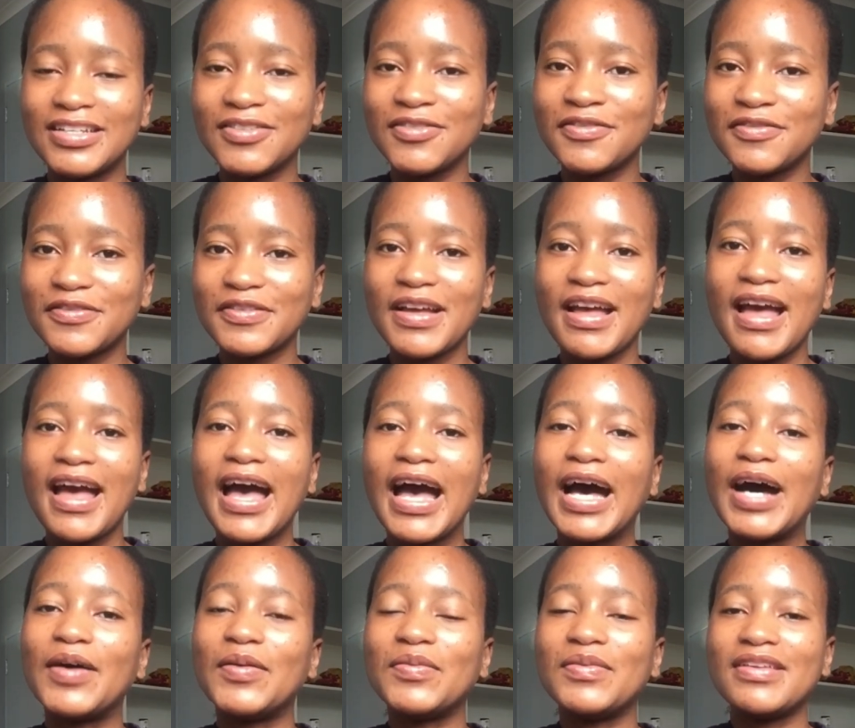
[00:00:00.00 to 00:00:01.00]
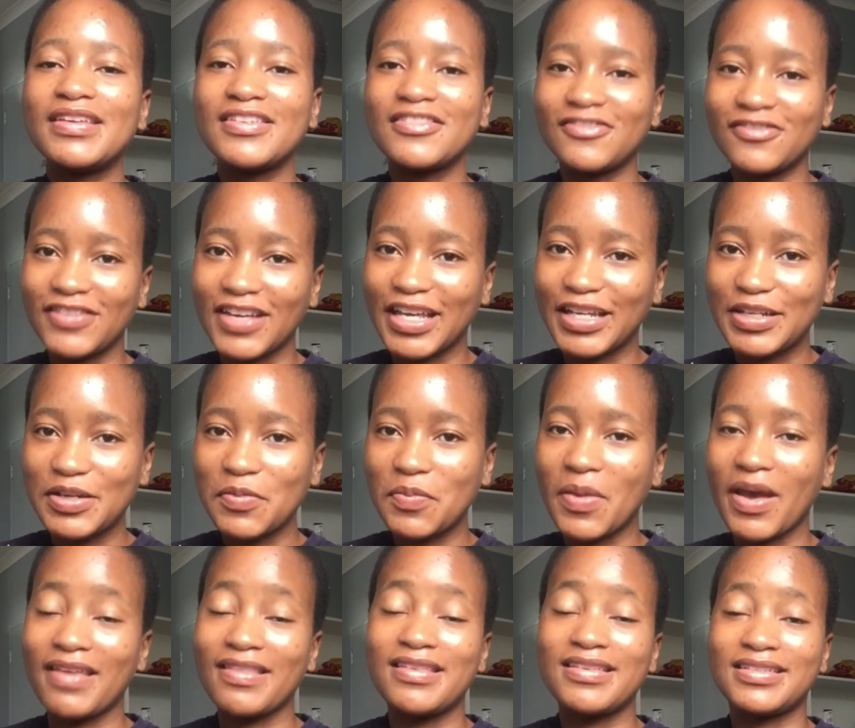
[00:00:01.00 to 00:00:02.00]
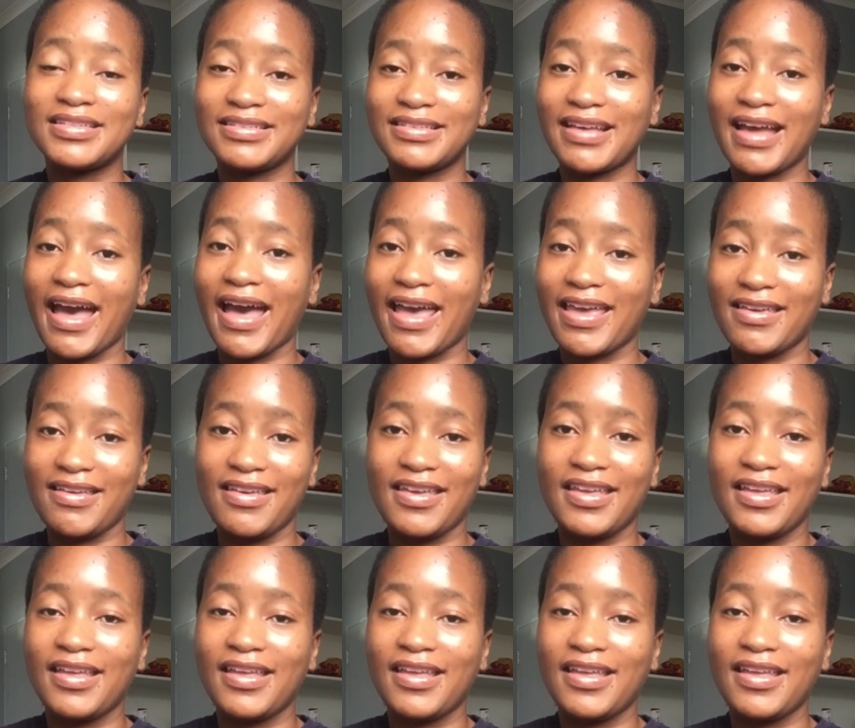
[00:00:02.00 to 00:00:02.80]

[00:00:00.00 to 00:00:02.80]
Eve event by this guy.